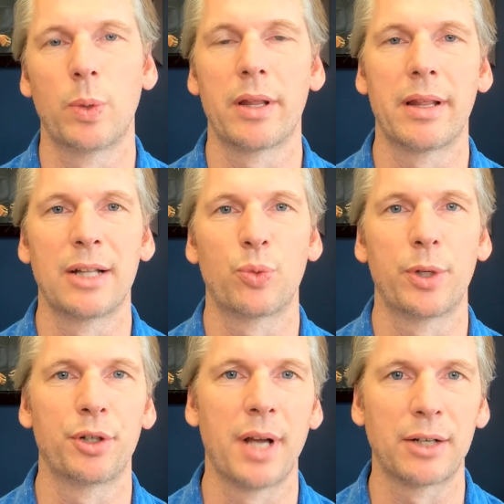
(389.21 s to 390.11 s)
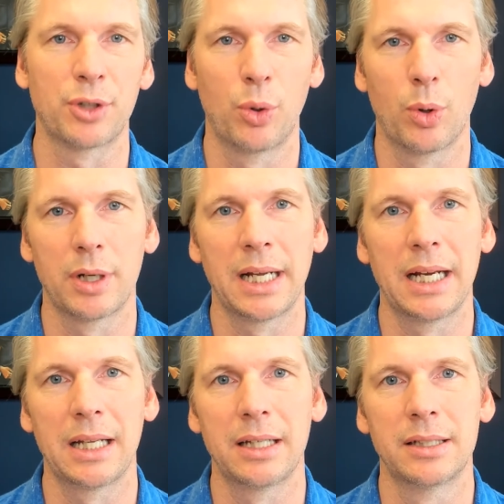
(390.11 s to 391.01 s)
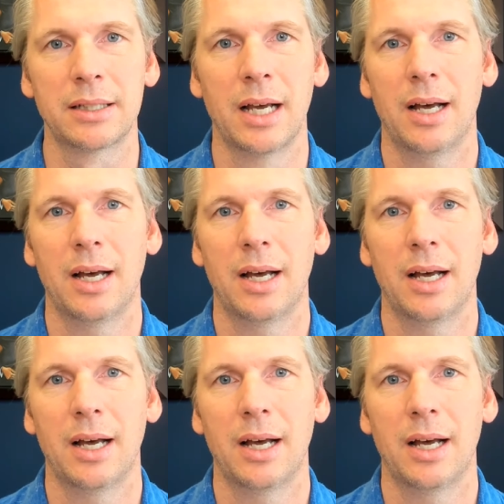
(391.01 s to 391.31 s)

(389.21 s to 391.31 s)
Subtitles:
whether that's when your next court date is,